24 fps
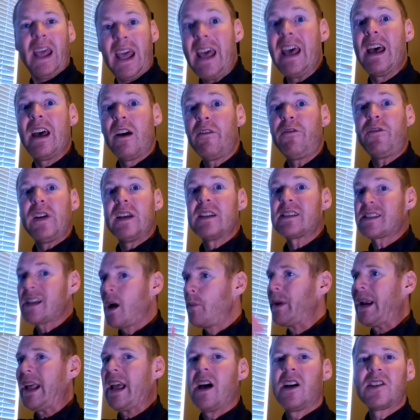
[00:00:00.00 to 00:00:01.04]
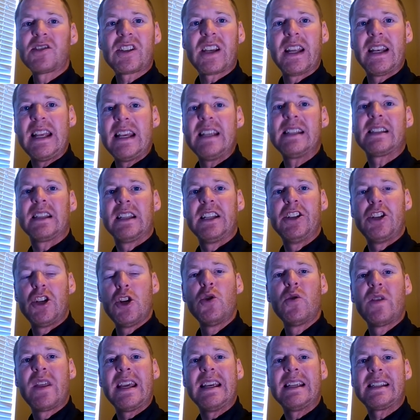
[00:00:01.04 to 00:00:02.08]
If somebody else can easily
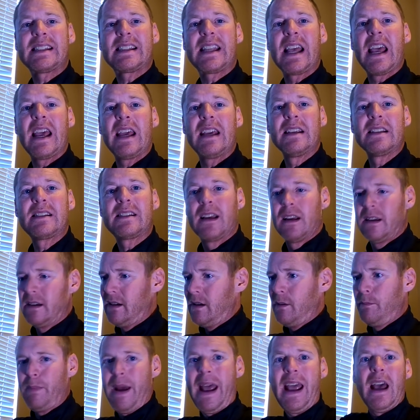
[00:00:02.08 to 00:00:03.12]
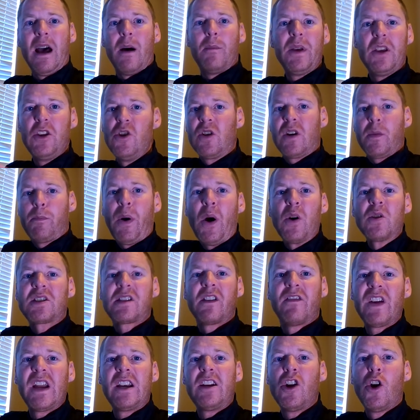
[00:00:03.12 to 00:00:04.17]
do these things, bam, you could
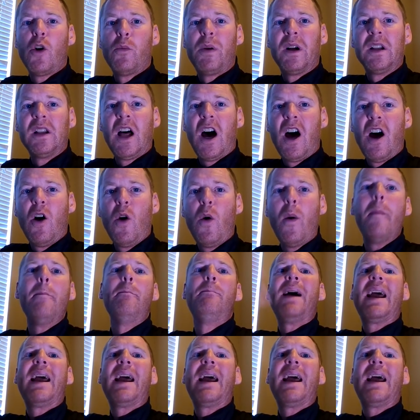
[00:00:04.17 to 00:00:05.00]
post a video below.